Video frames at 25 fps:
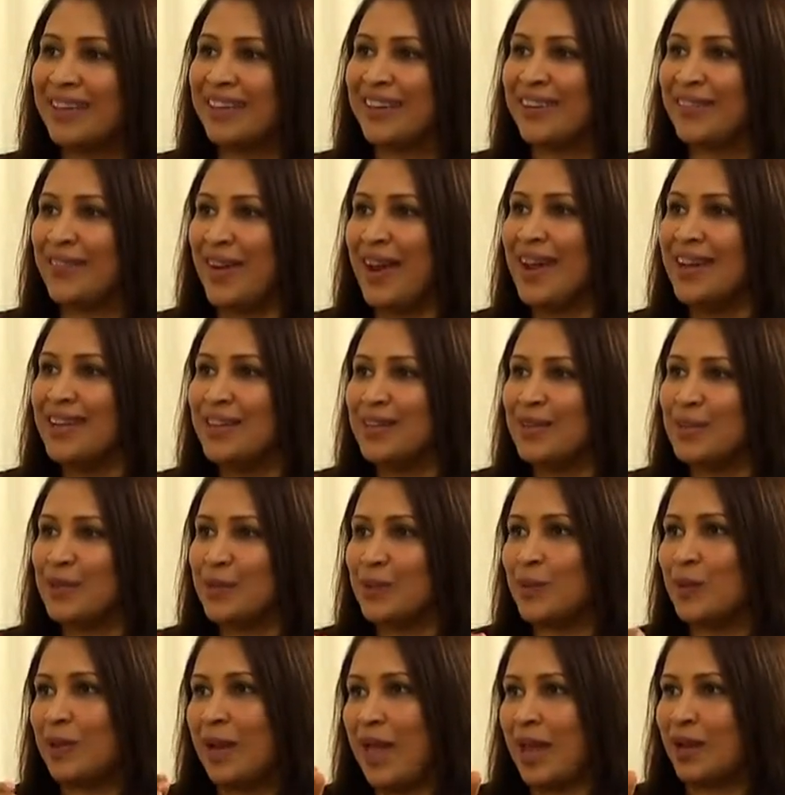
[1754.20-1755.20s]
Right?
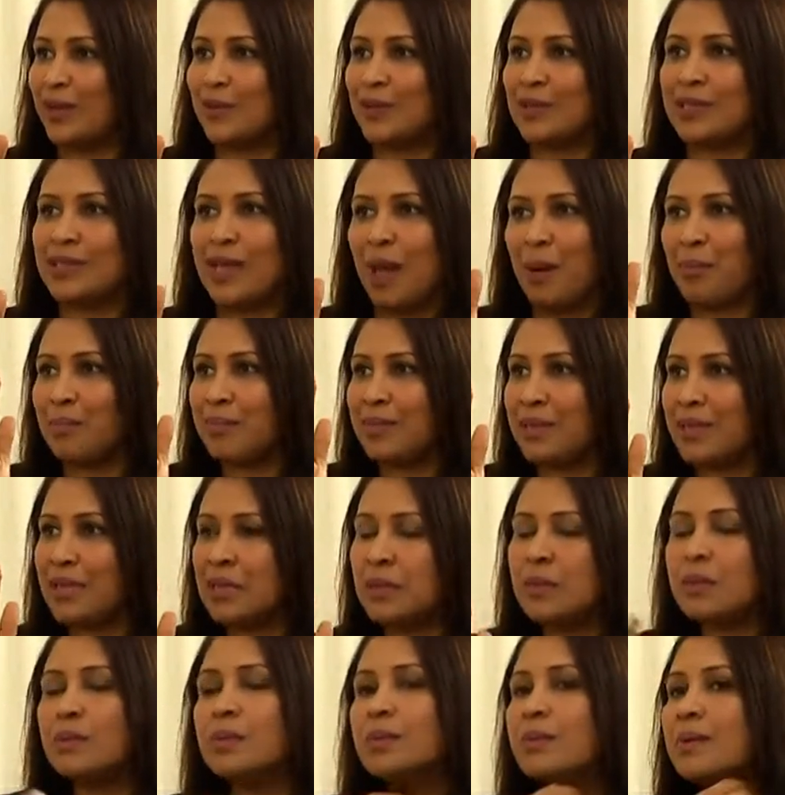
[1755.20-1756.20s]
So,
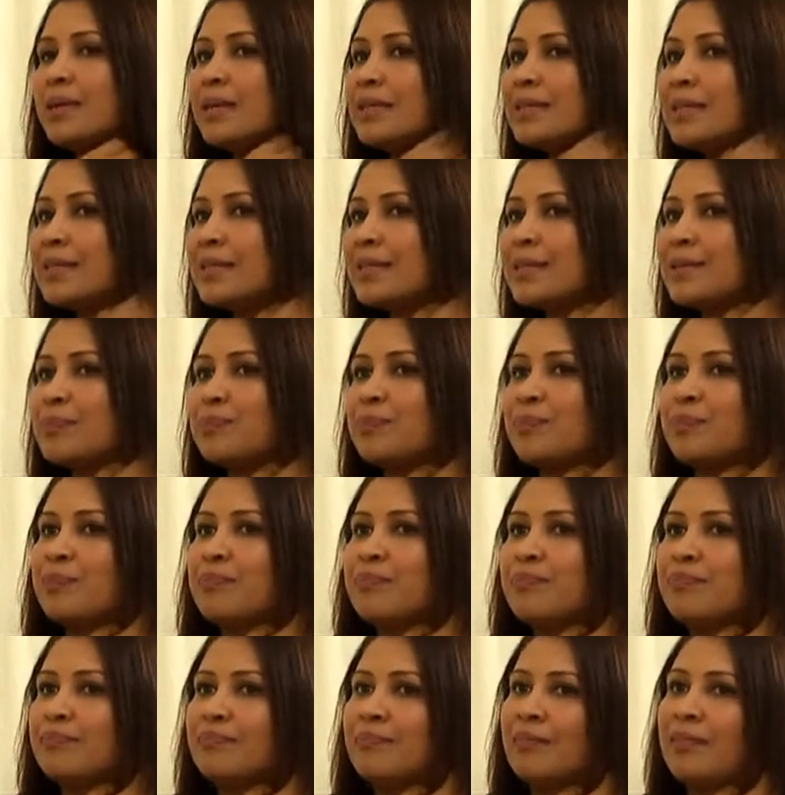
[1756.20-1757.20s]
somebody who is
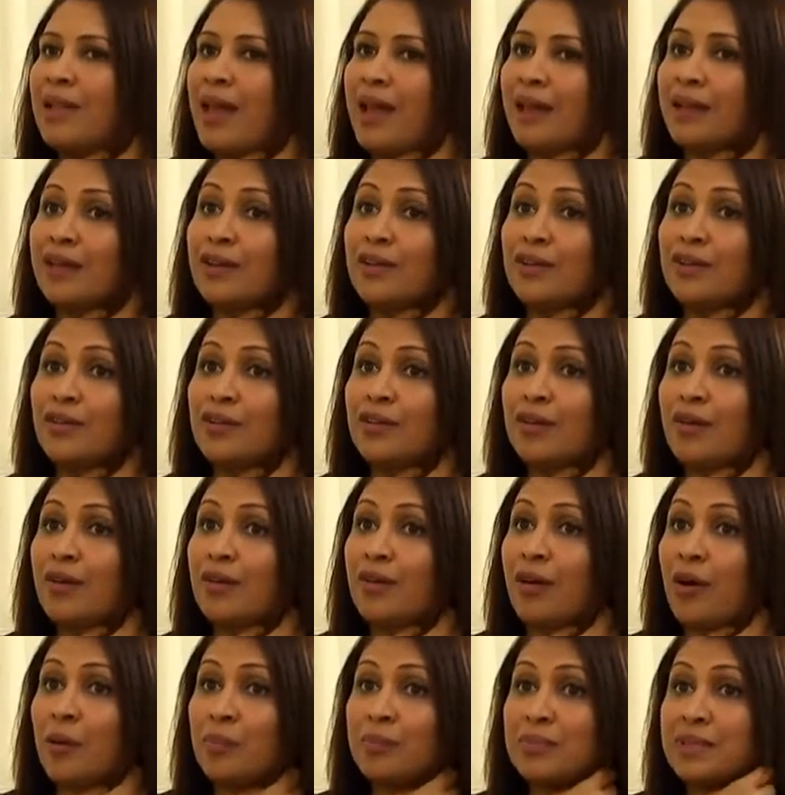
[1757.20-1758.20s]

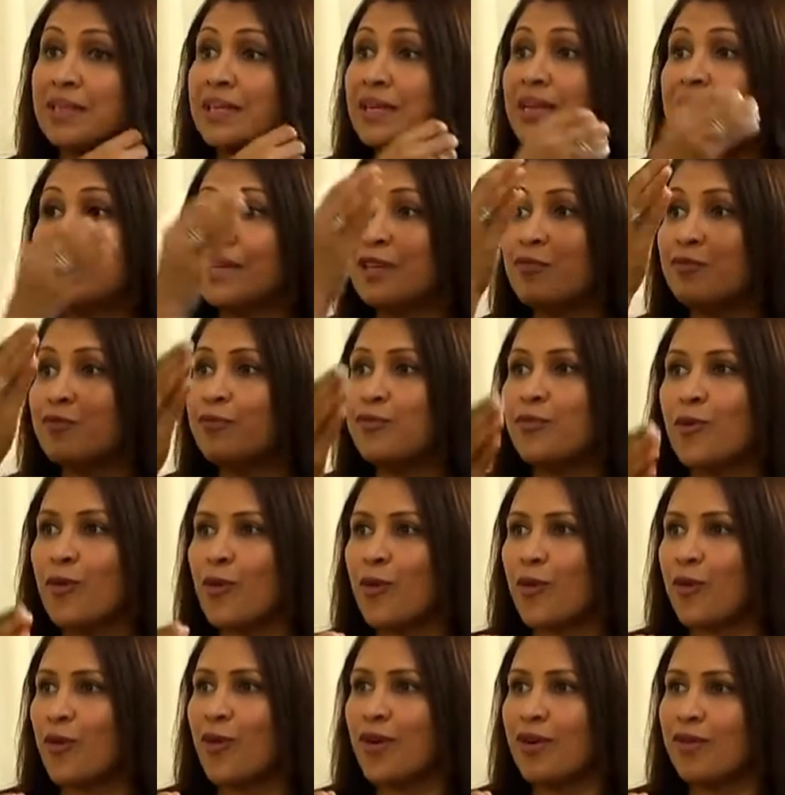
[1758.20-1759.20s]
obtaining
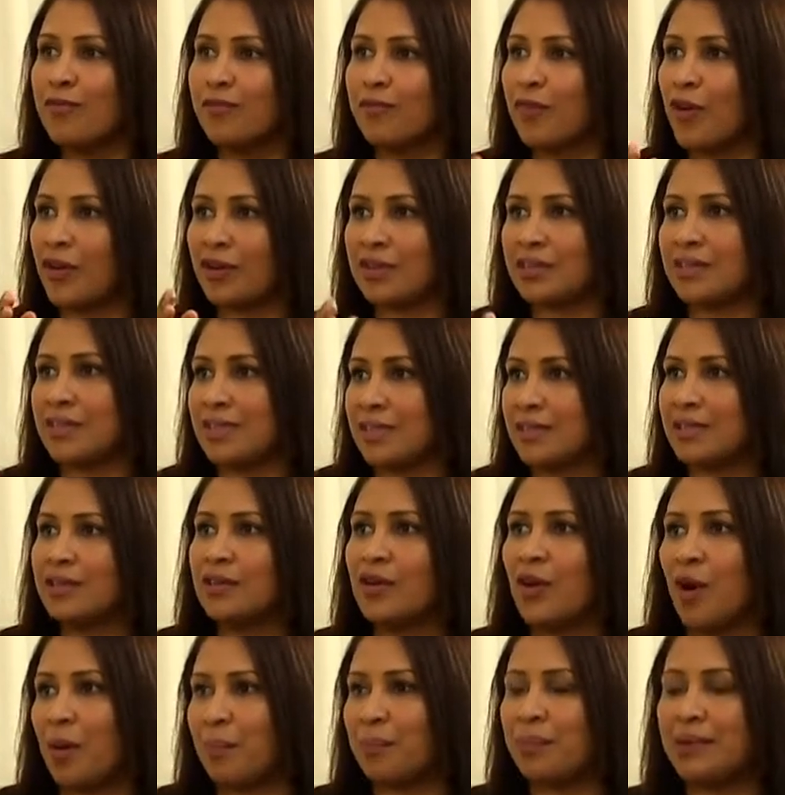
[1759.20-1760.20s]
4 for a certain
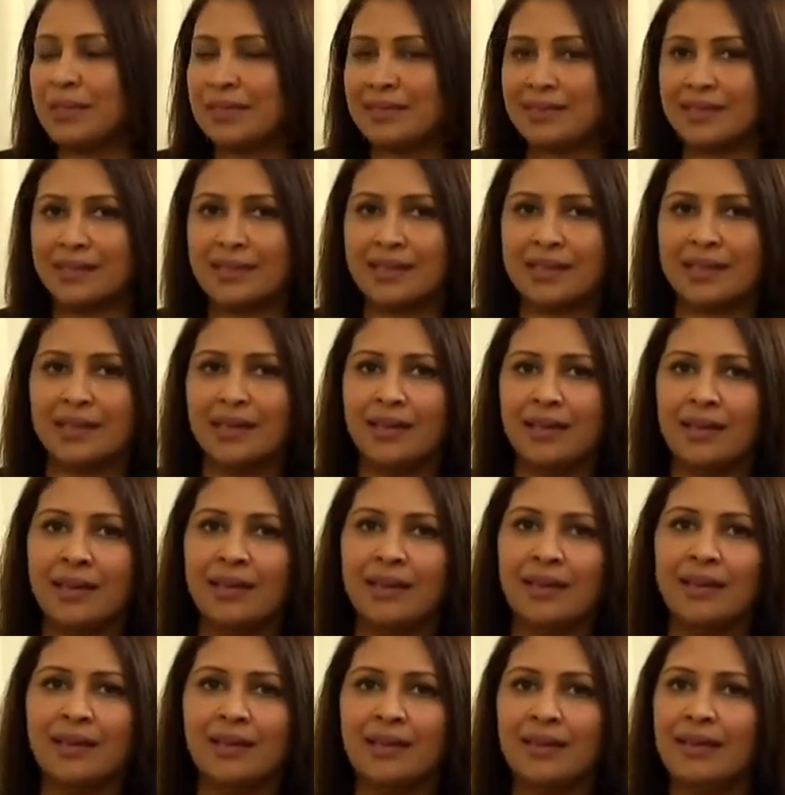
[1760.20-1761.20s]
competency
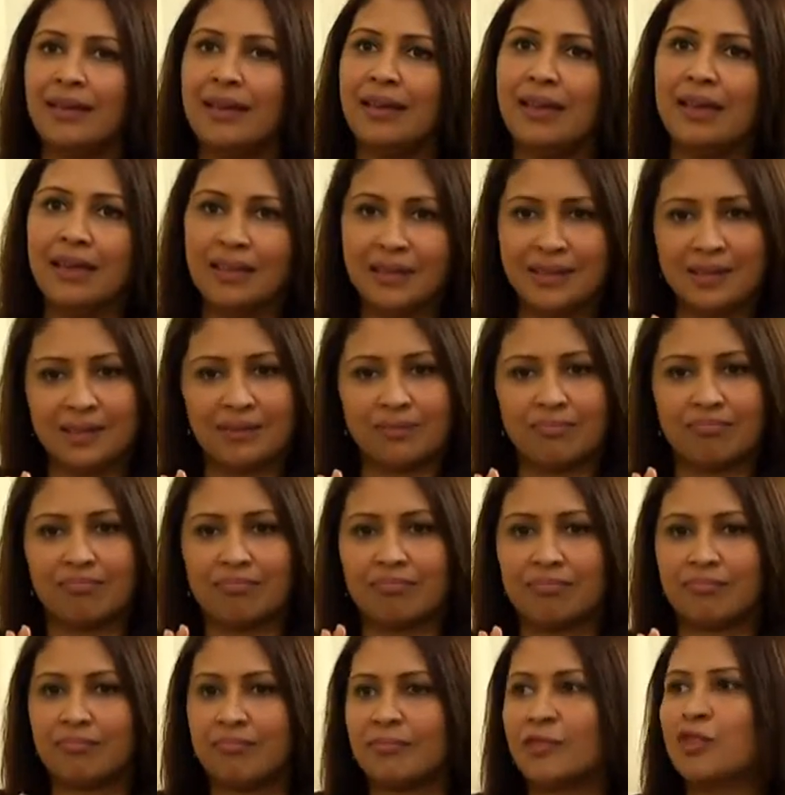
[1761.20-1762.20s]
is
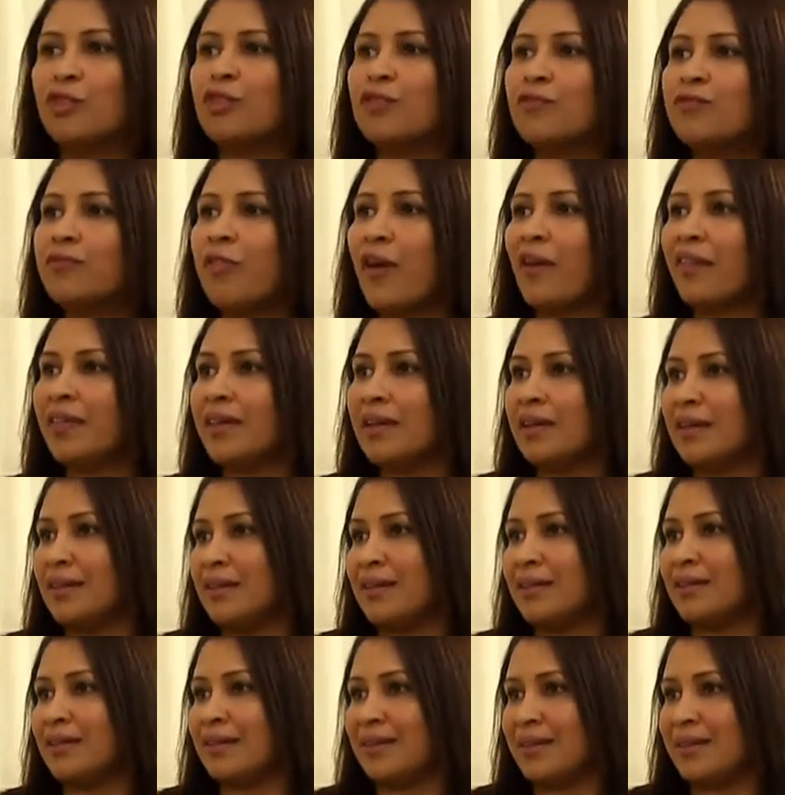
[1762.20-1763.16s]
good for the